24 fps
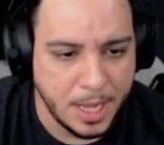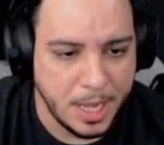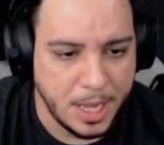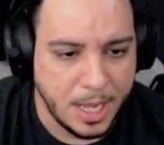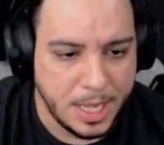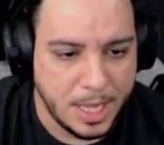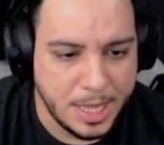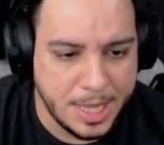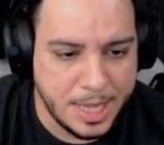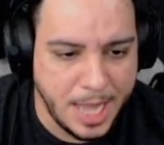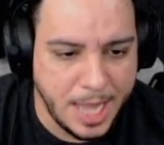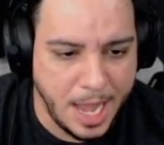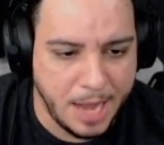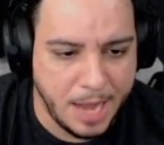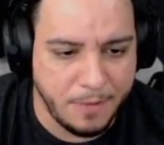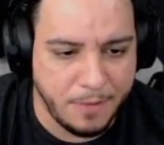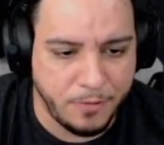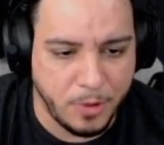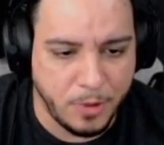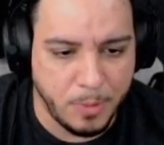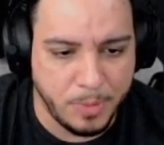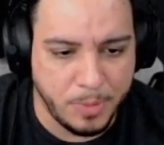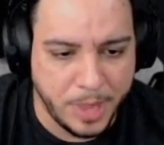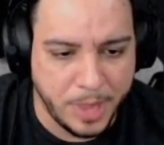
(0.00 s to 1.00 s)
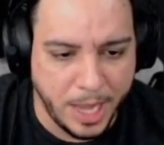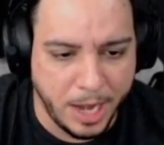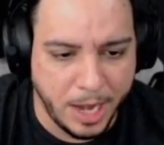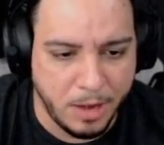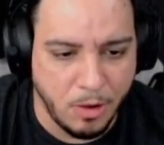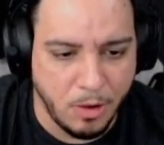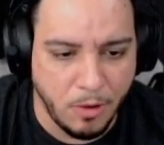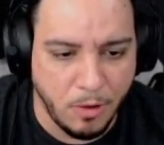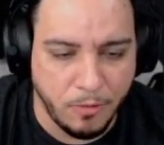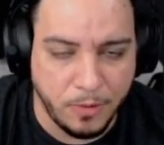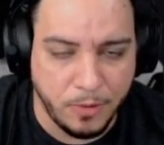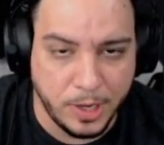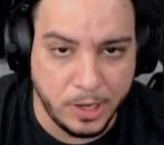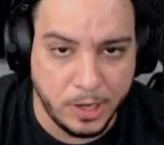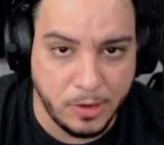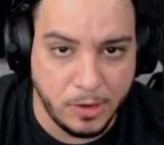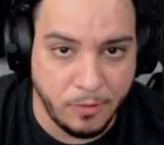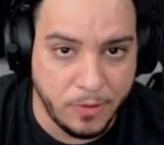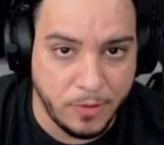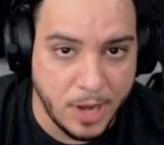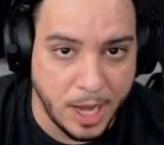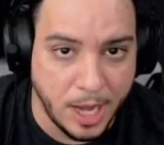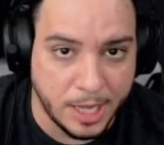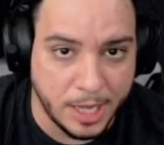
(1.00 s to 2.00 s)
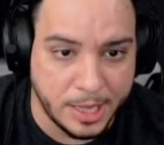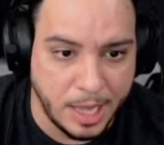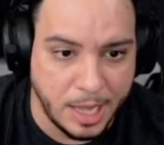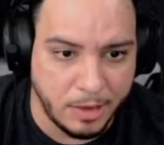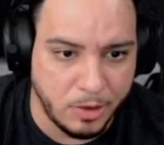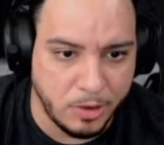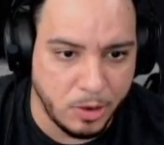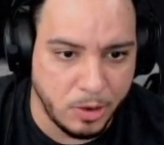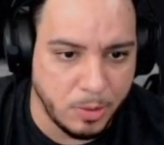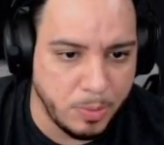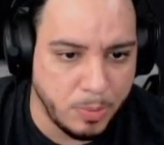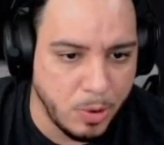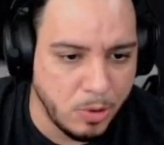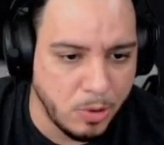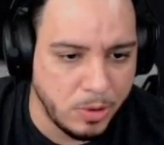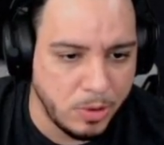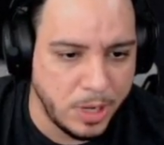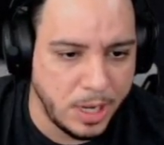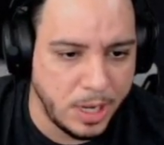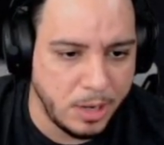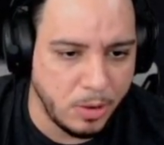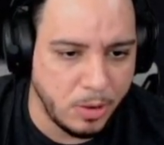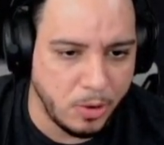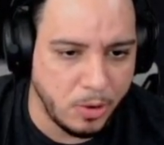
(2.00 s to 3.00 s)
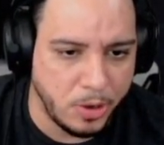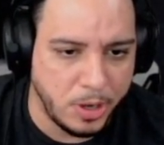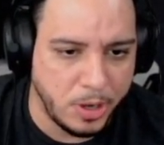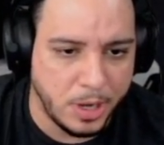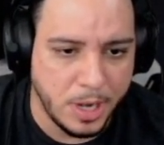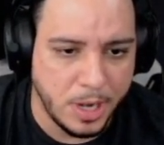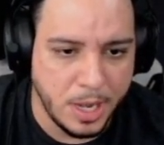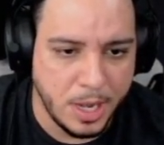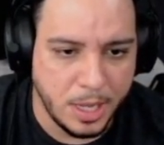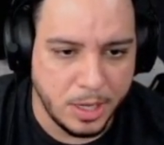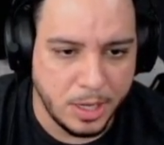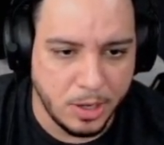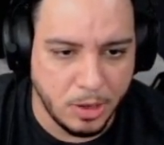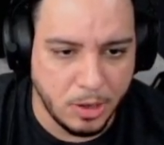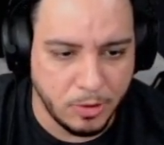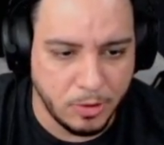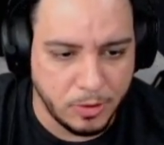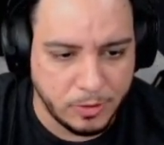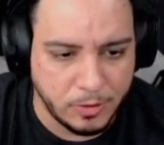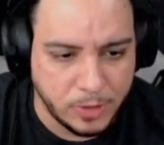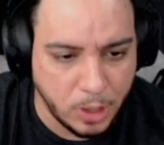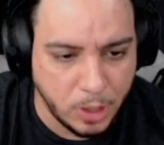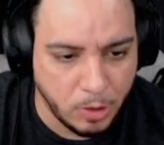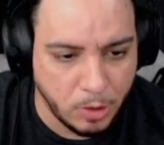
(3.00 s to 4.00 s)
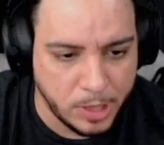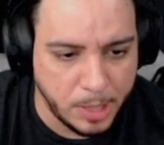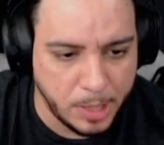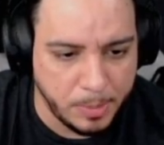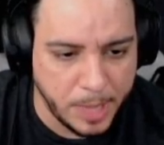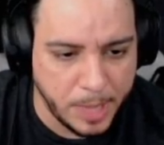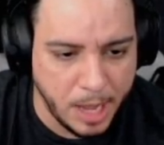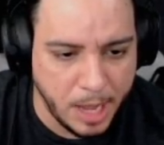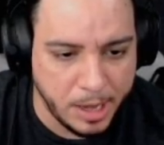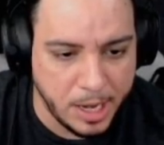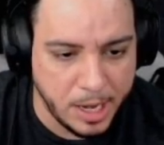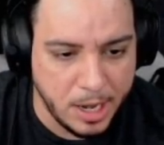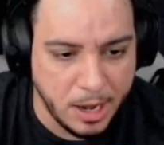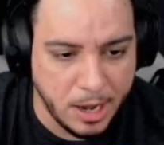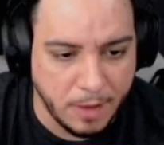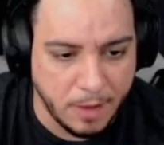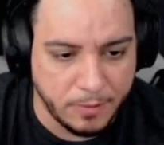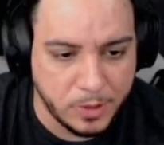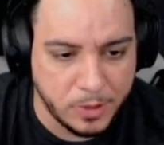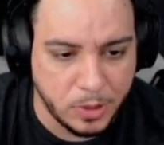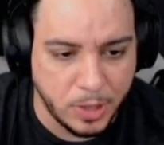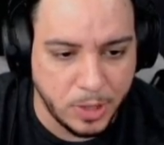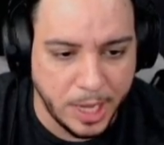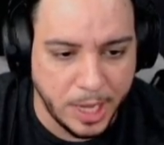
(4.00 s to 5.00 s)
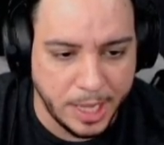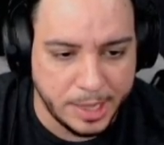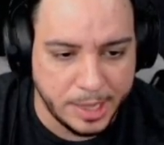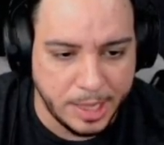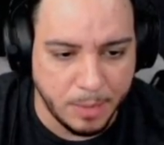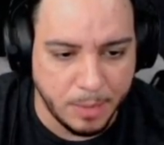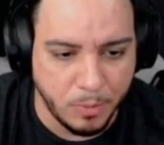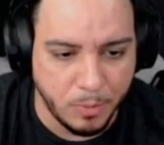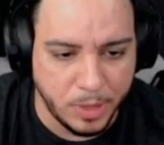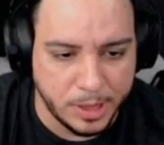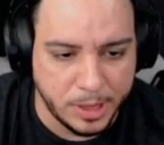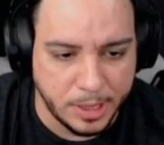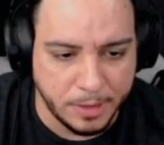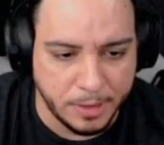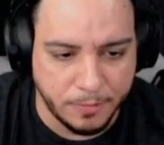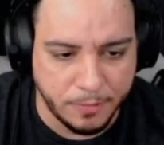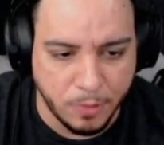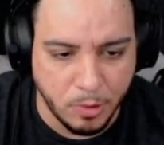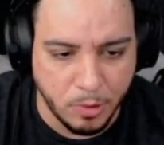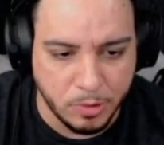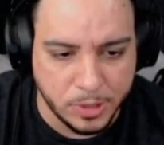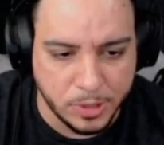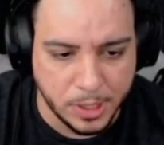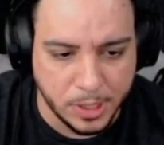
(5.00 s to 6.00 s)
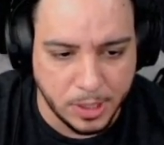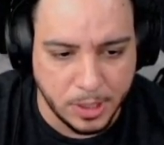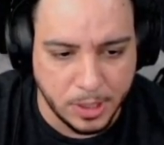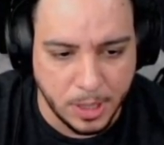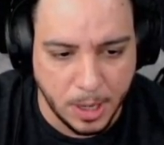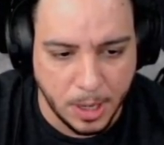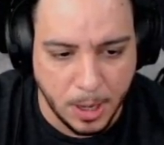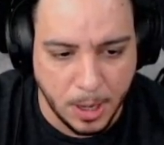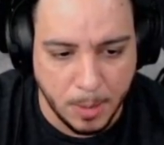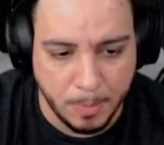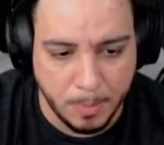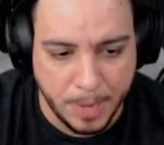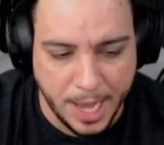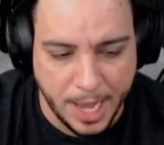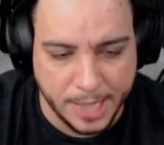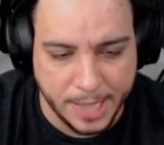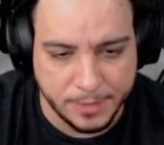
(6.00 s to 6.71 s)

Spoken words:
Then from there, hopefully you've knocked down your opponent, or you slowed them down enough to hit them with the Photon Blast